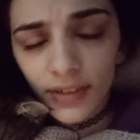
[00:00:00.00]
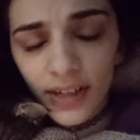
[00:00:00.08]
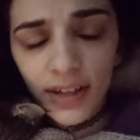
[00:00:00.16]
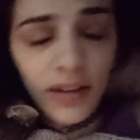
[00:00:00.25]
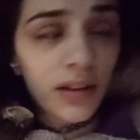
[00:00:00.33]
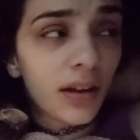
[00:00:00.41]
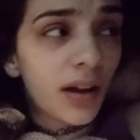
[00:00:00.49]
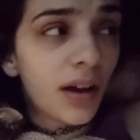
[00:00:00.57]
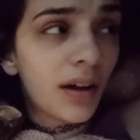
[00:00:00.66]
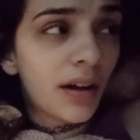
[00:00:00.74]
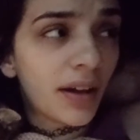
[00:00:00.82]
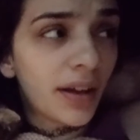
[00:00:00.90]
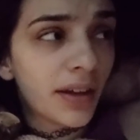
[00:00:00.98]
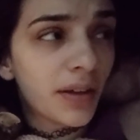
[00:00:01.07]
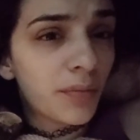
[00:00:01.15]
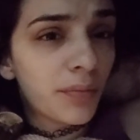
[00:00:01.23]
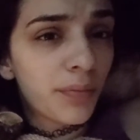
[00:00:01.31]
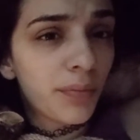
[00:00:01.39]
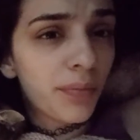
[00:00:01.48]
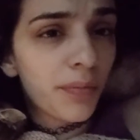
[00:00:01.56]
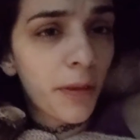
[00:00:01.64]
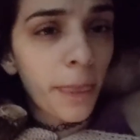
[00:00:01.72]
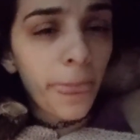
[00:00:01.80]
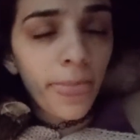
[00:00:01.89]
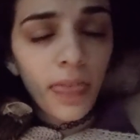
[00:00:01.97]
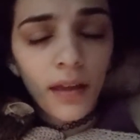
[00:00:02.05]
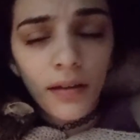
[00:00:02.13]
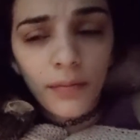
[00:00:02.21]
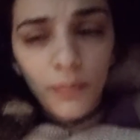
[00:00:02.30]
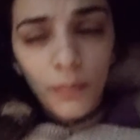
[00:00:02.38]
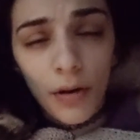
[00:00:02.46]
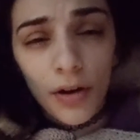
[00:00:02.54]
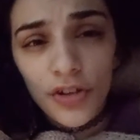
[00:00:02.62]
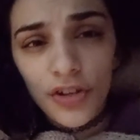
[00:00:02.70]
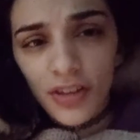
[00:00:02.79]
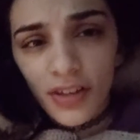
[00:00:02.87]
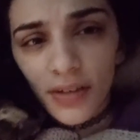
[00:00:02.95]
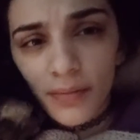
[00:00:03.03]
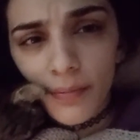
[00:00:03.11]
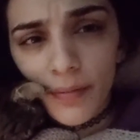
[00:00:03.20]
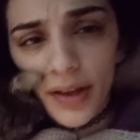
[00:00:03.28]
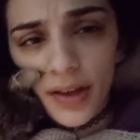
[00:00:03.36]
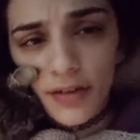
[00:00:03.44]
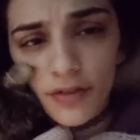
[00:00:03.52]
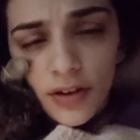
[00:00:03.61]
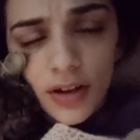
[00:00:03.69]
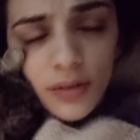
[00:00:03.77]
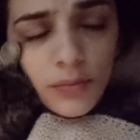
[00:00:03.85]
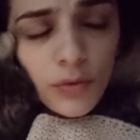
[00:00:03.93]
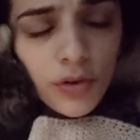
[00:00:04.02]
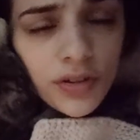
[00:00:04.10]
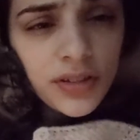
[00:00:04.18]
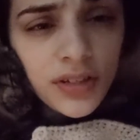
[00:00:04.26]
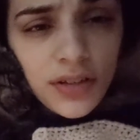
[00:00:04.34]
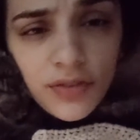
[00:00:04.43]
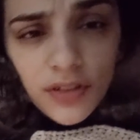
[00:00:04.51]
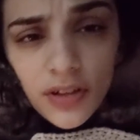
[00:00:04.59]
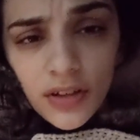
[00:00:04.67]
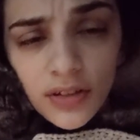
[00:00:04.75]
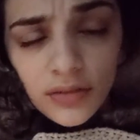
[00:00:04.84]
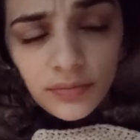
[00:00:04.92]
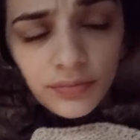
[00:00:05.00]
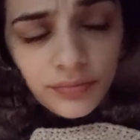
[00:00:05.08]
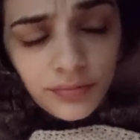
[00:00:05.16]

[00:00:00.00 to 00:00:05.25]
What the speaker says: And I marginally may have gotten more stuff done,